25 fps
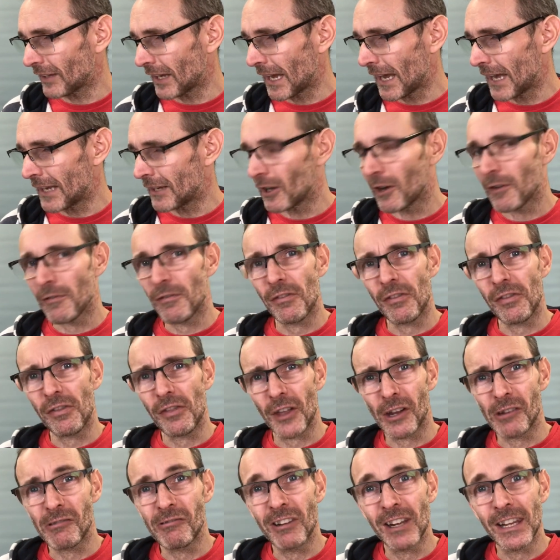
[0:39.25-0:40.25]
and I've
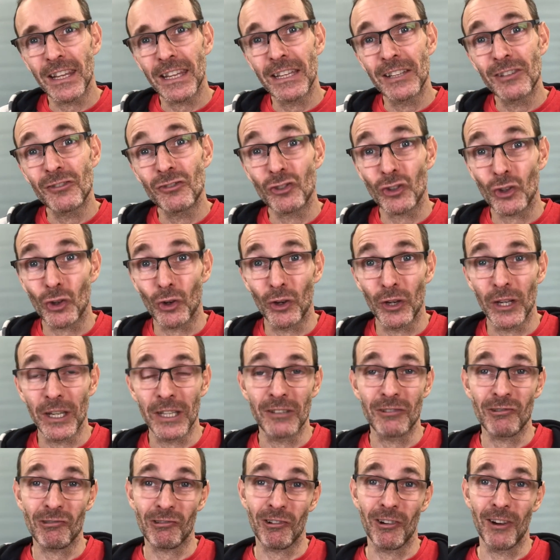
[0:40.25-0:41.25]
thoroughly enjoyed
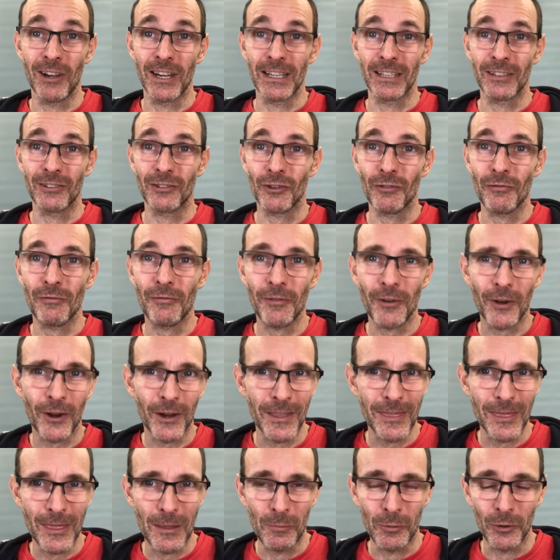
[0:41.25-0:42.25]
trying to
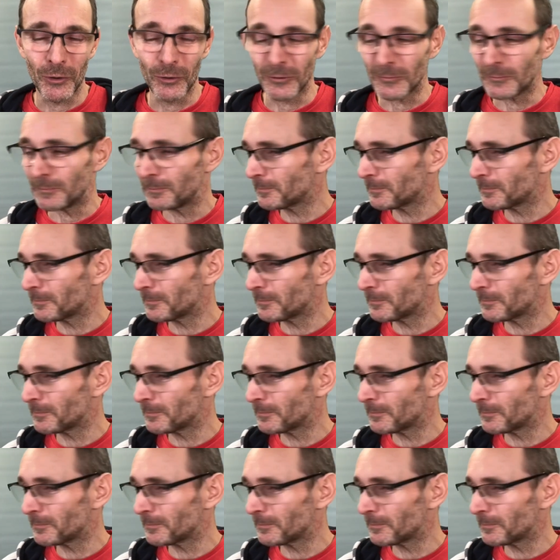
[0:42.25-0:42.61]
find them all.